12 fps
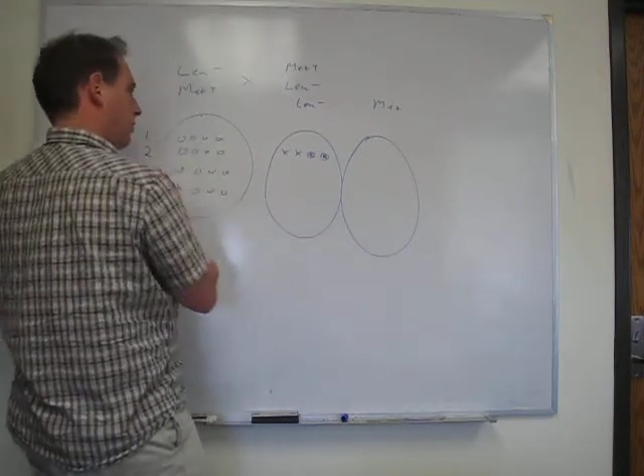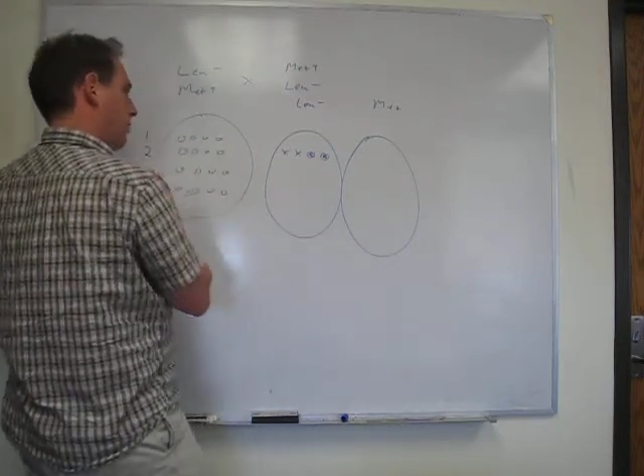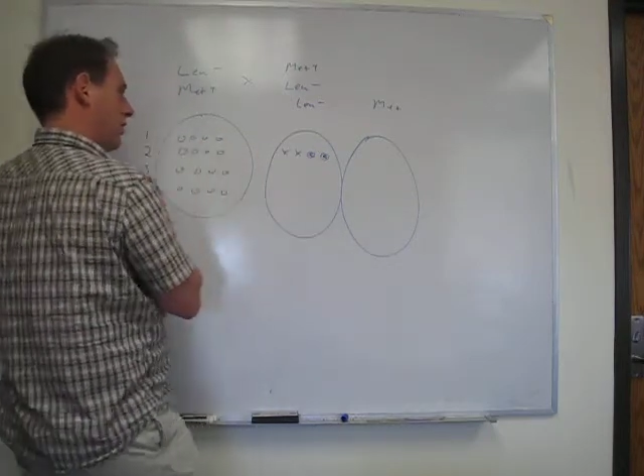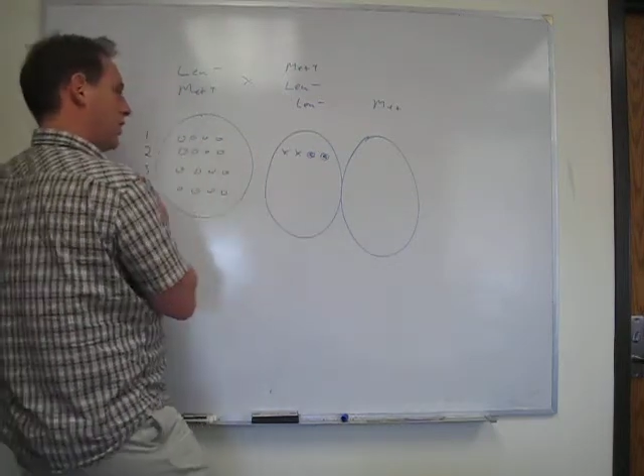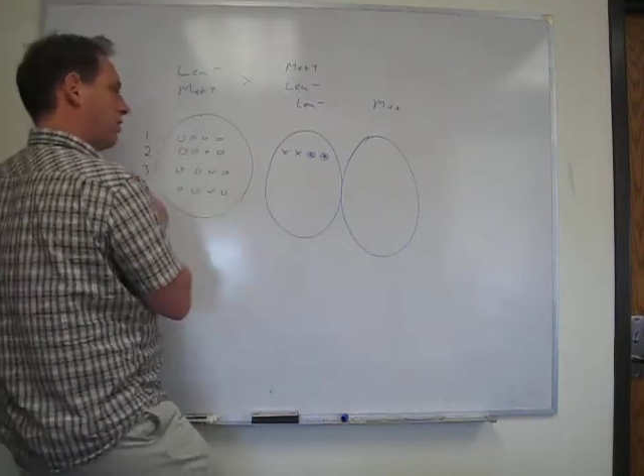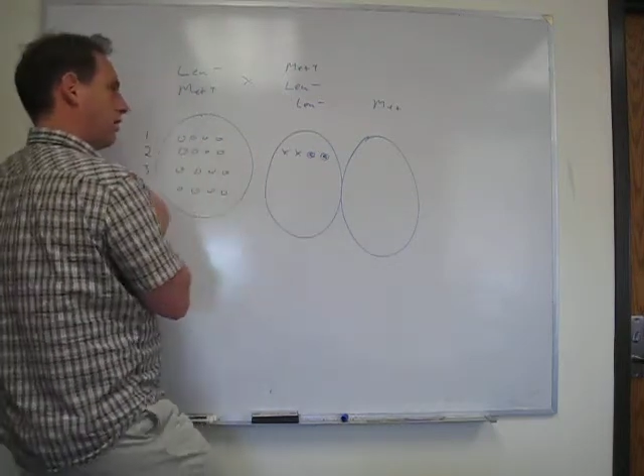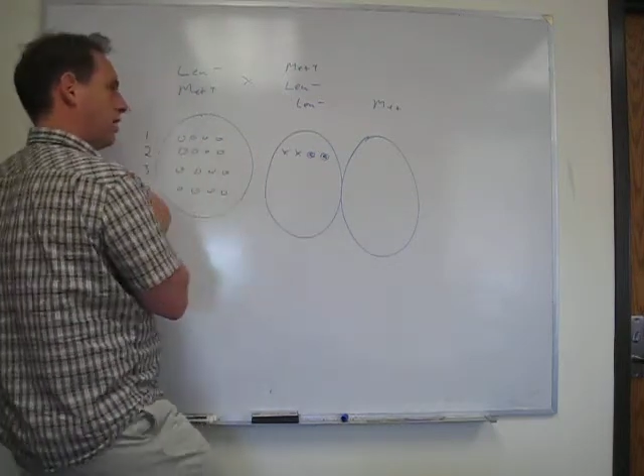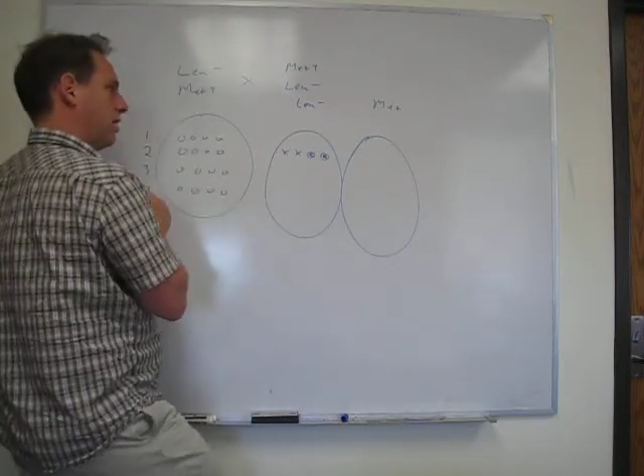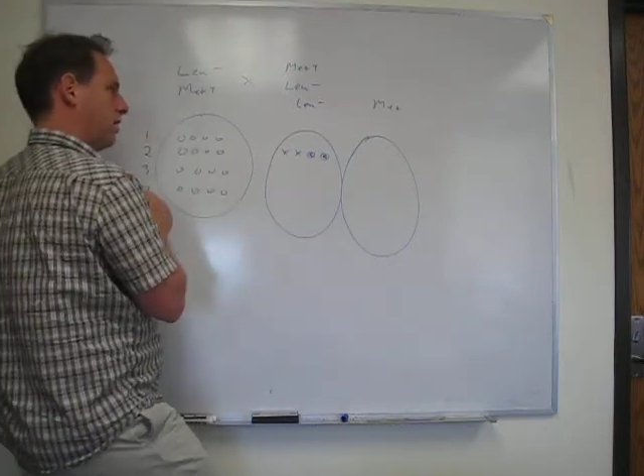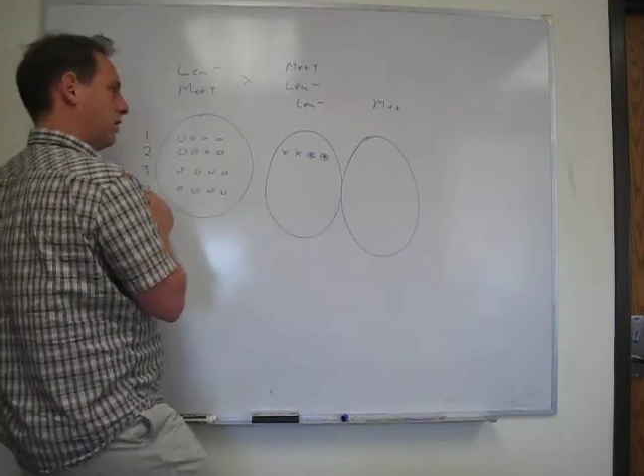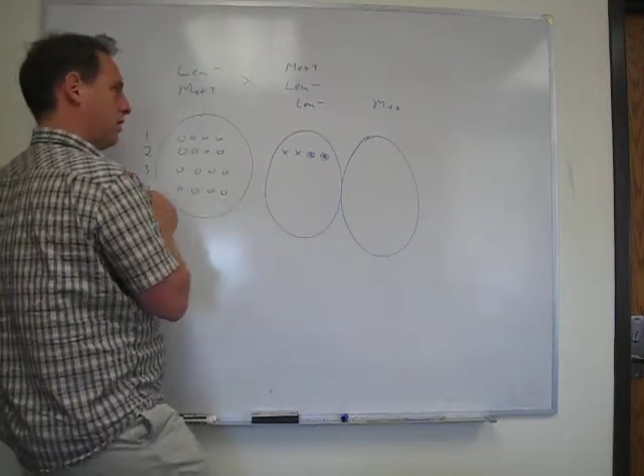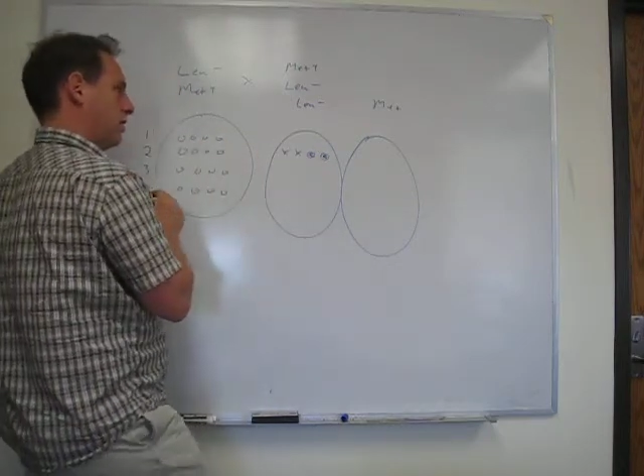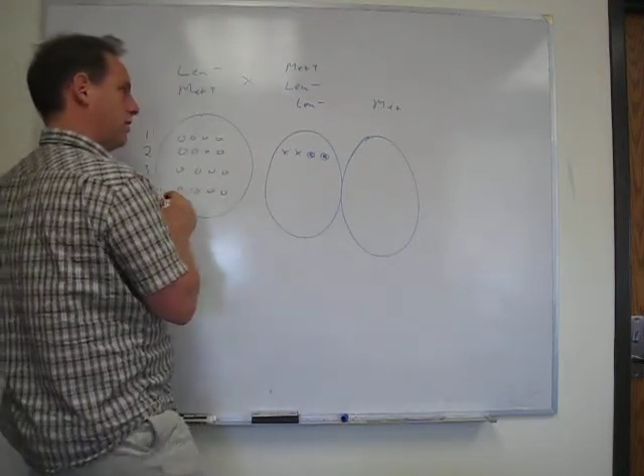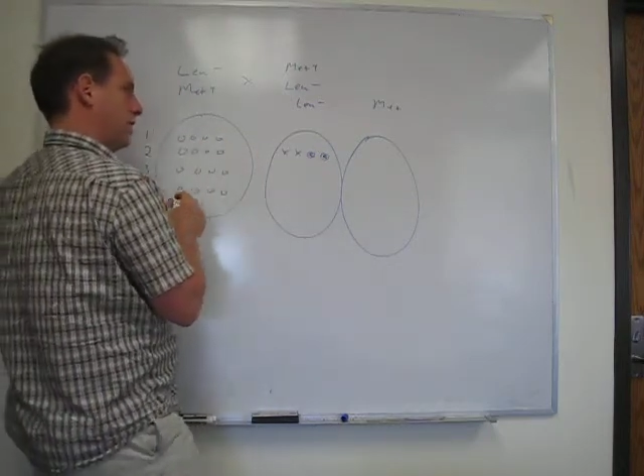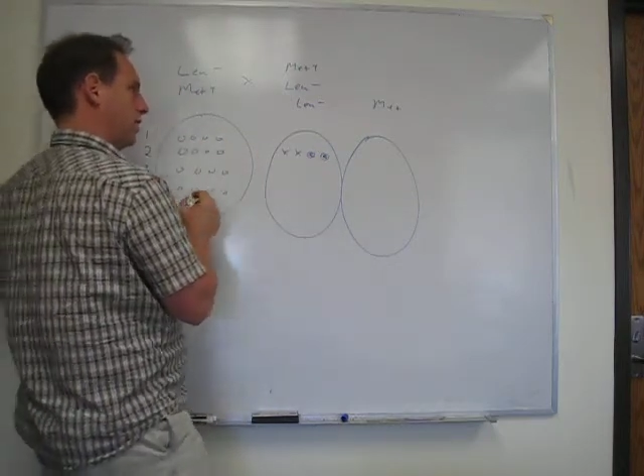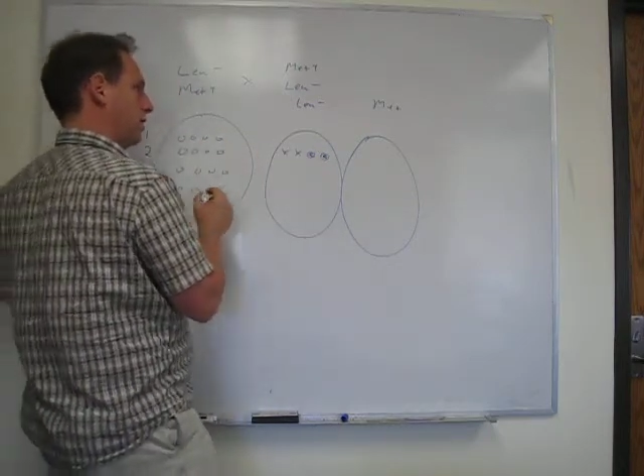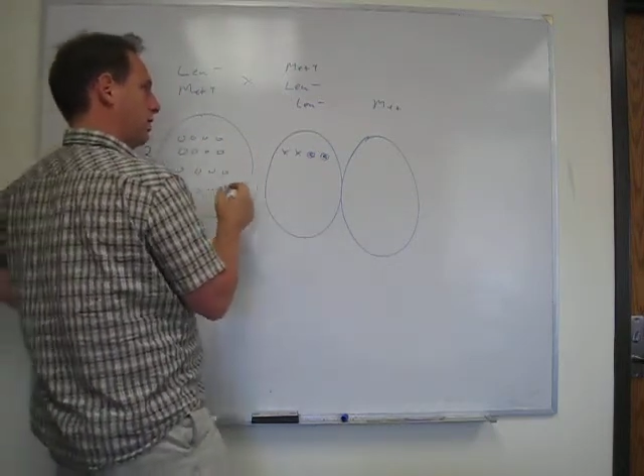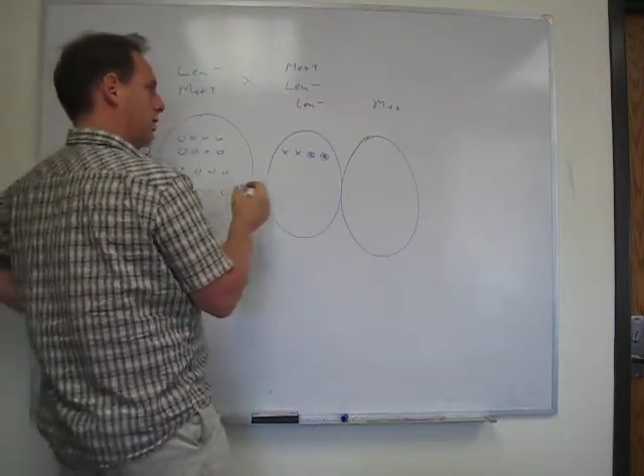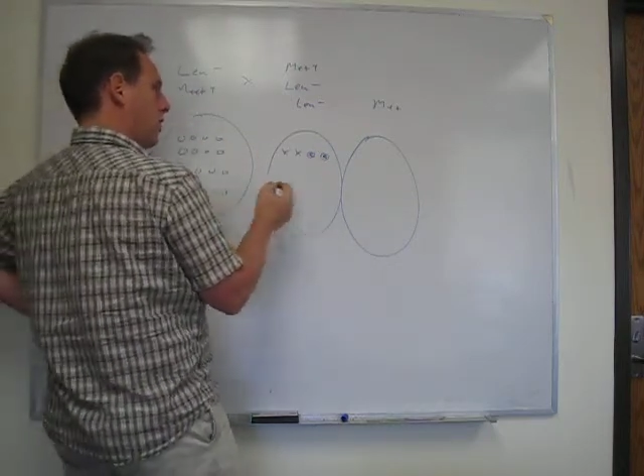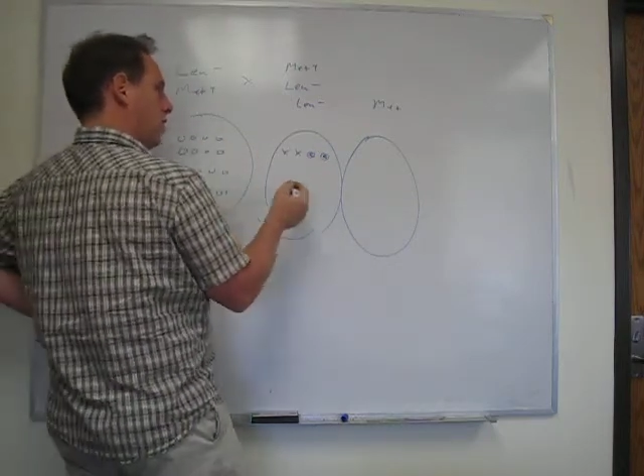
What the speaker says: tetrad that you've dissected,